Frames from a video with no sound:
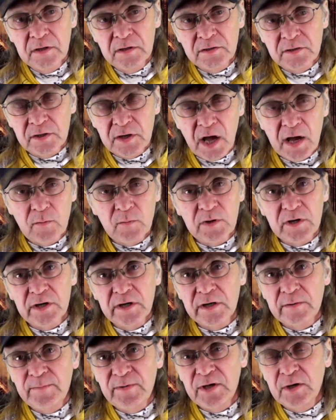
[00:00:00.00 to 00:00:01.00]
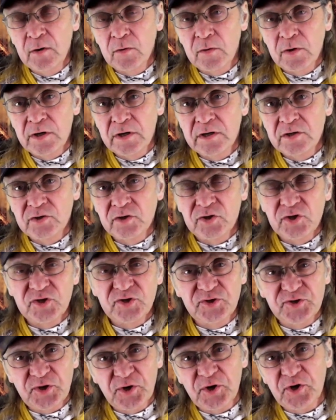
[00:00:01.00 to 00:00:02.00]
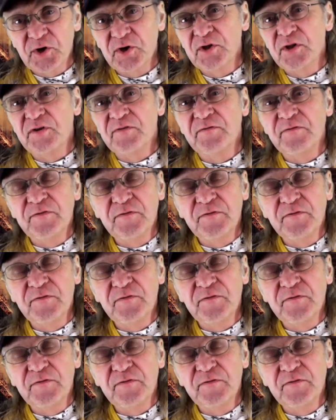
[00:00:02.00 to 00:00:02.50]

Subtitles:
Tonight we're going to be going into the circle of